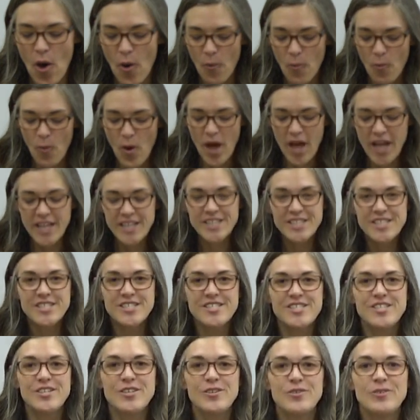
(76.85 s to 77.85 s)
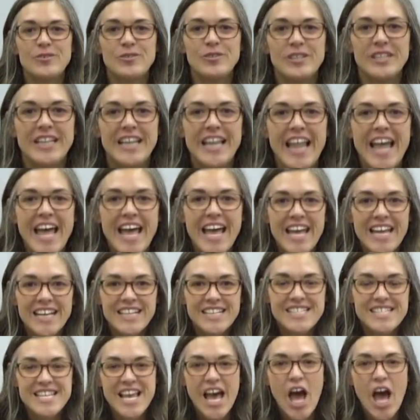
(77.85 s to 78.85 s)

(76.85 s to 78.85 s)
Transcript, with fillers: One, two legs,